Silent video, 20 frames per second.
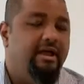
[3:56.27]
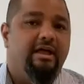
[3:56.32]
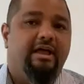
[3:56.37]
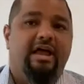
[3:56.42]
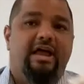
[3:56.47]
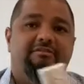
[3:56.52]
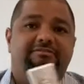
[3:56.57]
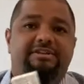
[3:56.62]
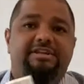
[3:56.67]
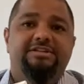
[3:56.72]

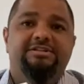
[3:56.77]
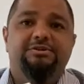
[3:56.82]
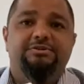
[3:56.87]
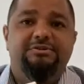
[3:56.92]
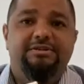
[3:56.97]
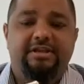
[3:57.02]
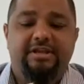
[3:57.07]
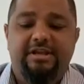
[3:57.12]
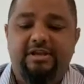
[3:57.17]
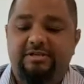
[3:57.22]
I have tissues
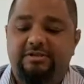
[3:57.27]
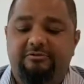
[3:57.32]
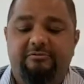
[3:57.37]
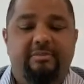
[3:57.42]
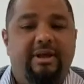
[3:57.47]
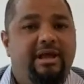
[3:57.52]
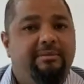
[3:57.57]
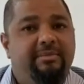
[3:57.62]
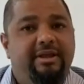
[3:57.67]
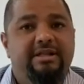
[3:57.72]
in here to
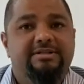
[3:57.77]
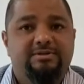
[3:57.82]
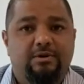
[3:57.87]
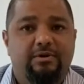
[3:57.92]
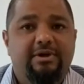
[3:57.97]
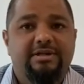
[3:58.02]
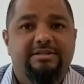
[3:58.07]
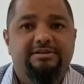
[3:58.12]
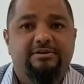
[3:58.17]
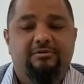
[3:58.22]
remind me it's
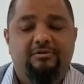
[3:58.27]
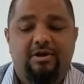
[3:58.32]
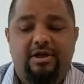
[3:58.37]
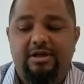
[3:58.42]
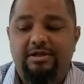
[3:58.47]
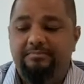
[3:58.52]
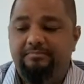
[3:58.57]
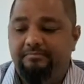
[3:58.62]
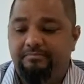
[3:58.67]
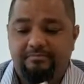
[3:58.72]
okay to
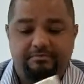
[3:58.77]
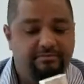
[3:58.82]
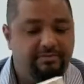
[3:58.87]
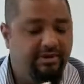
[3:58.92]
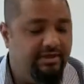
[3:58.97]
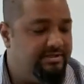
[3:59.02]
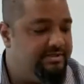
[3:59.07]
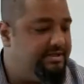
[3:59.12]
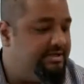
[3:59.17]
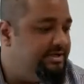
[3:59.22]
cry,
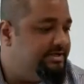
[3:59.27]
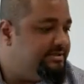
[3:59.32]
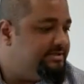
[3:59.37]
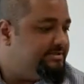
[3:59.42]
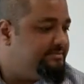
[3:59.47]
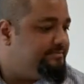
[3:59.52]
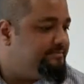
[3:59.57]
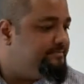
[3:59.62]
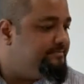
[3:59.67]
because it is.